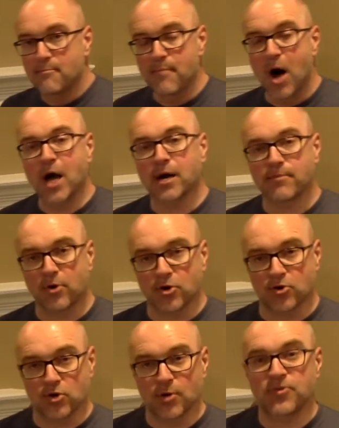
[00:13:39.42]
monomer
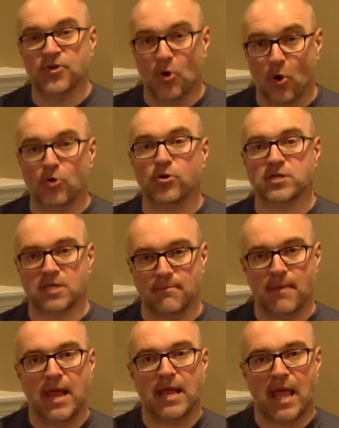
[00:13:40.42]
groups in order to
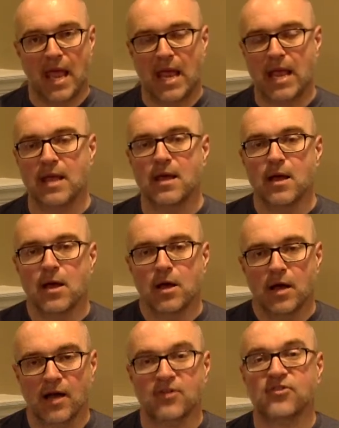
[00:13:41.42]
make a
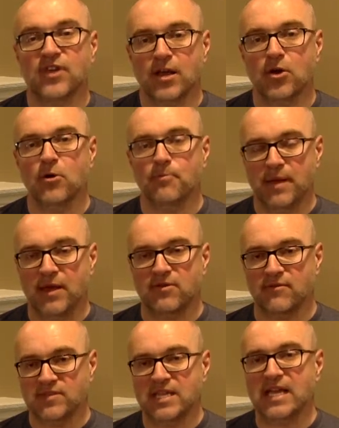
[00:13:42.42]
single
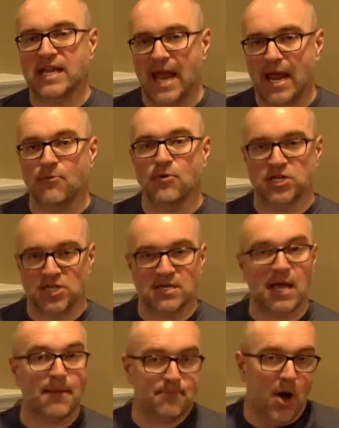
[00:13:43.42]
piece of DNA, which is
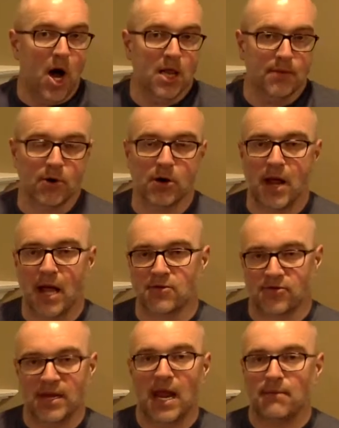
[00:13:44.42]
a polymer,
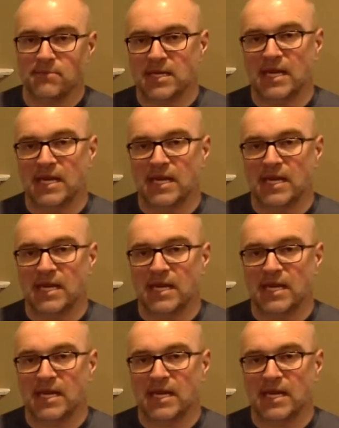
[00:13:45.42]
hence the name